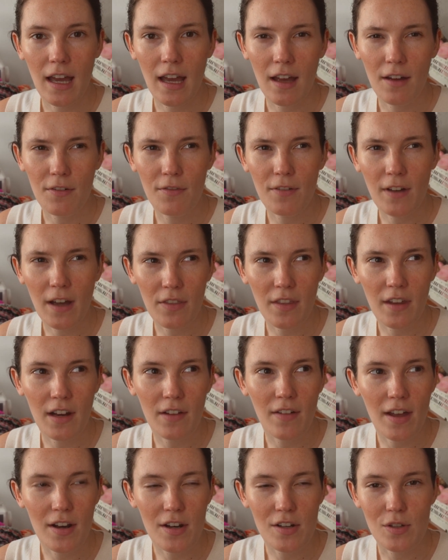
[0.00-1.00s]
found that I've
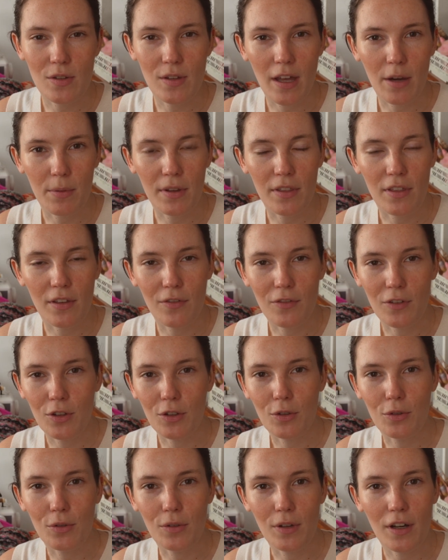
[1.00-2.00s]
had to do that with a
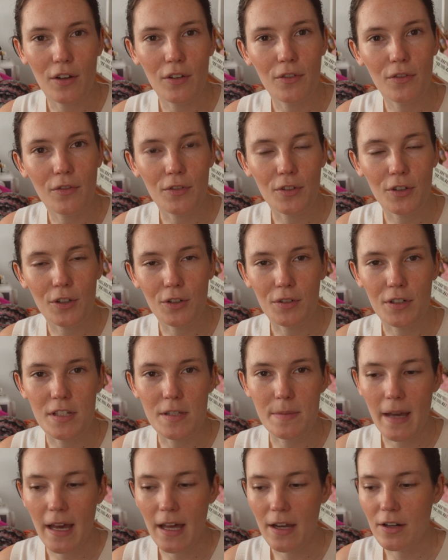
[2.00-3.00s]
few of Gudrun's
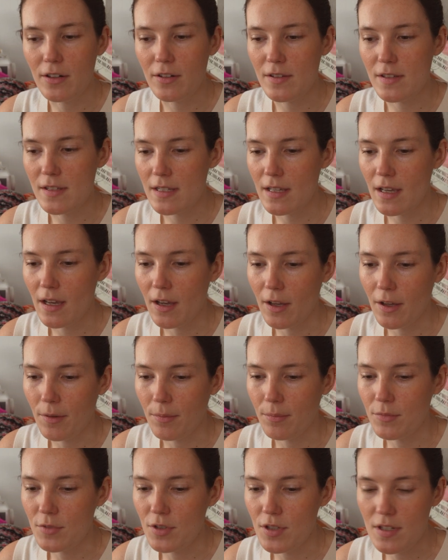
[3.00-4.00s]
patterns.
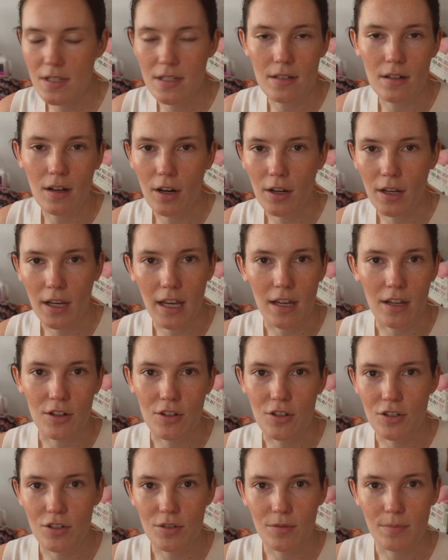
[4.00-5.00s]
Just our
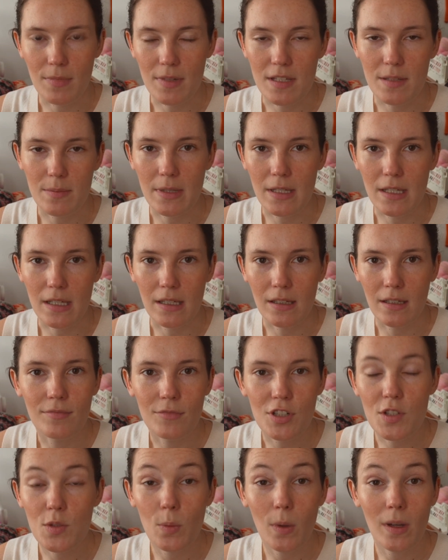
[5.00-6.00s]
gauge must be
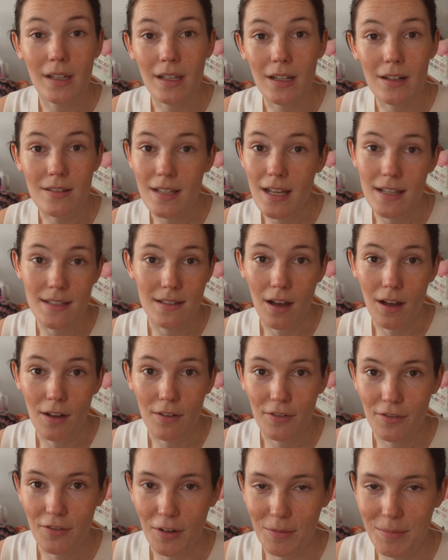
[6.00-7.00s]
just one needle size off
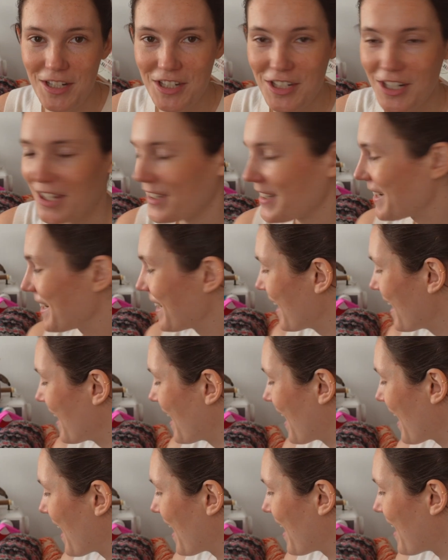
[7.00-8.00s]
from each other.
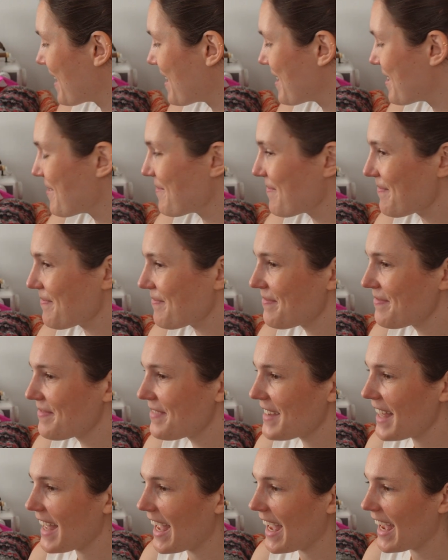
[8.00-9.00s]

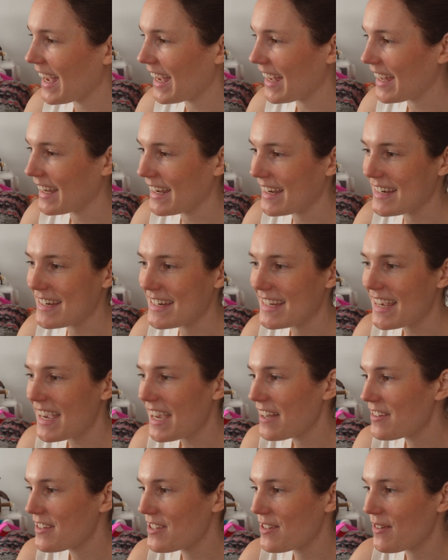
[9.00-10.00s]
And
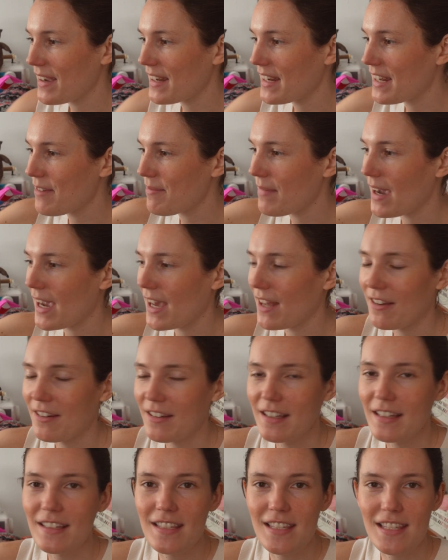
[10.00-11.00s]
yeah, so I knit mine on
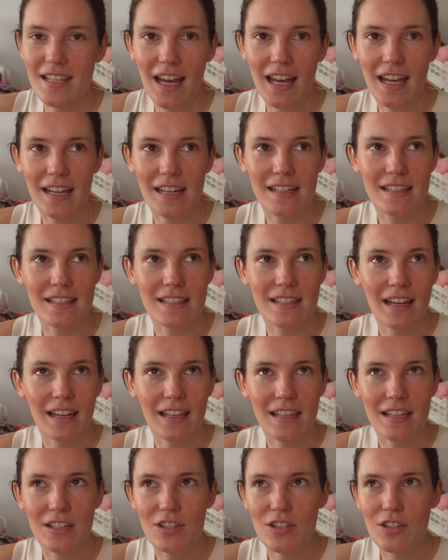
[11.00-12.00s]
a size, I
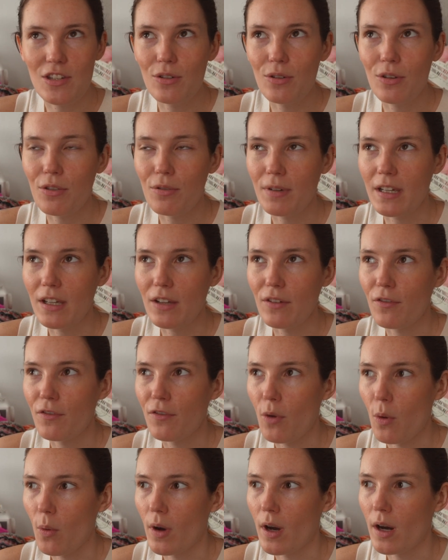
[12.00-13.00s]
think 2, 3, and
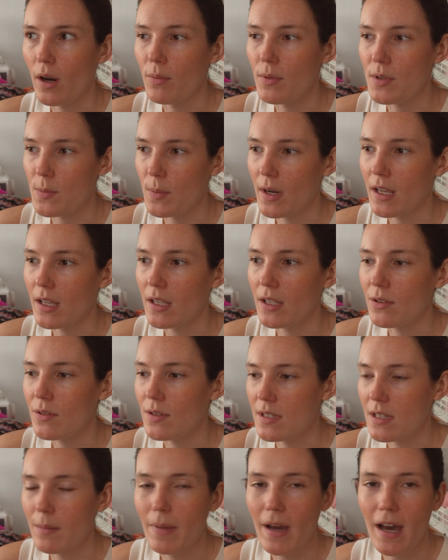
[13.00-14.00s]
4 was what I
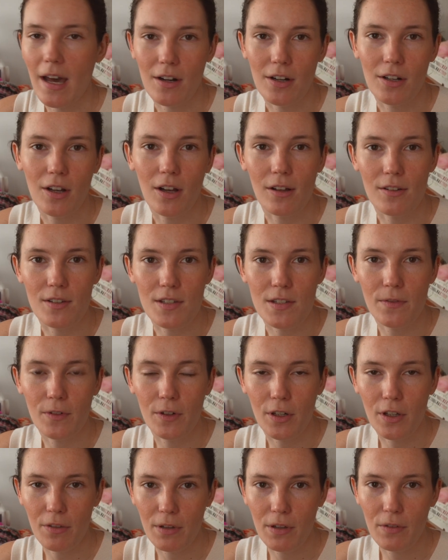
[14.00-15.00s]
used, and the pattern calls
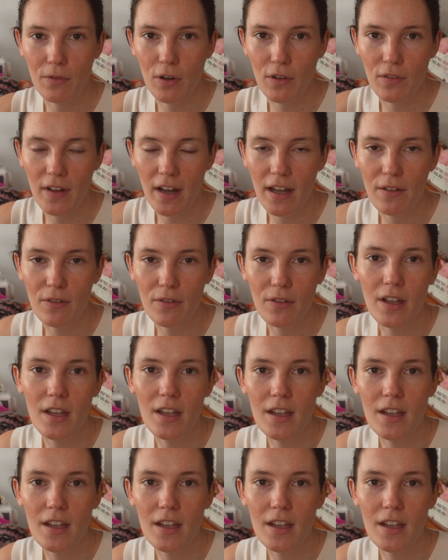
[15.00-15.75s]
for 3, 4, 5